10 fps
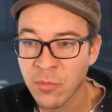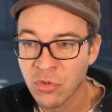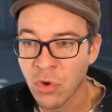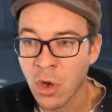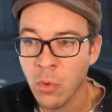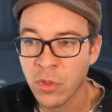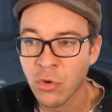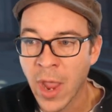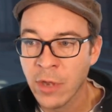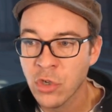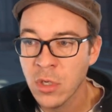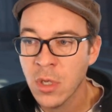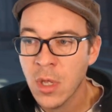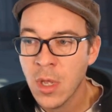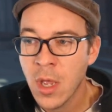struggle with traction,
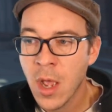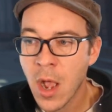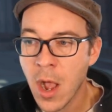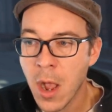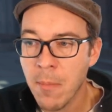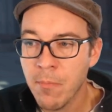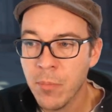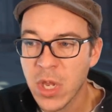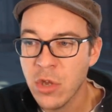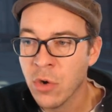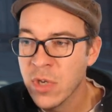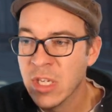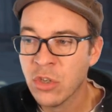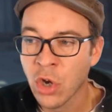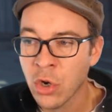um, but you don't need
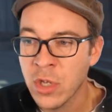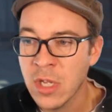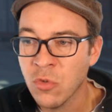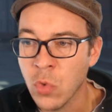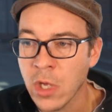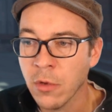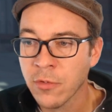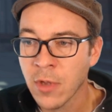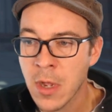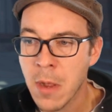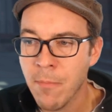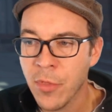to turn these wheels. Um,